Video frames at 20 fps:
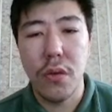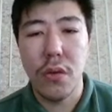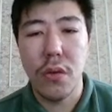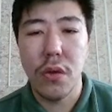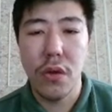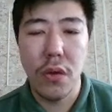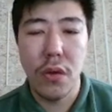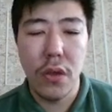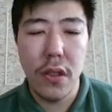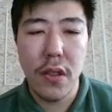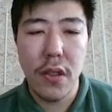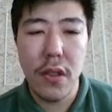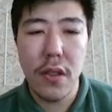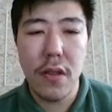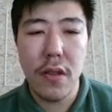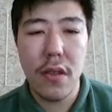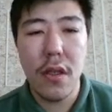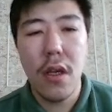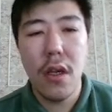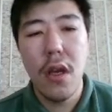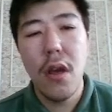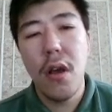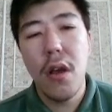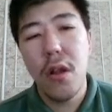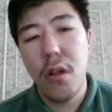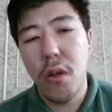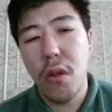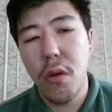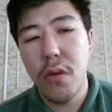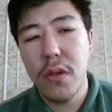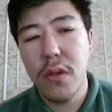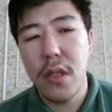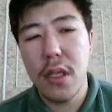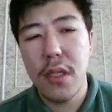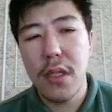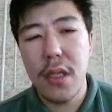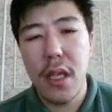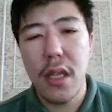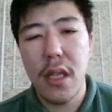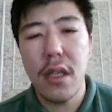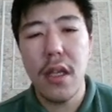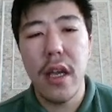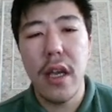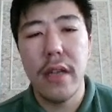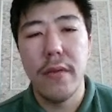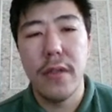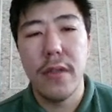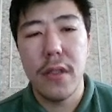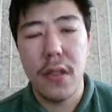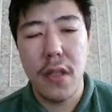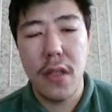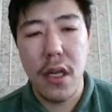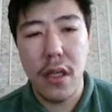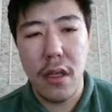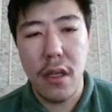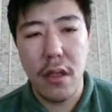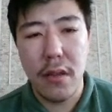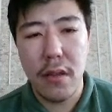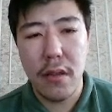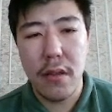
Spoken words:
noises, losses, and adversarials.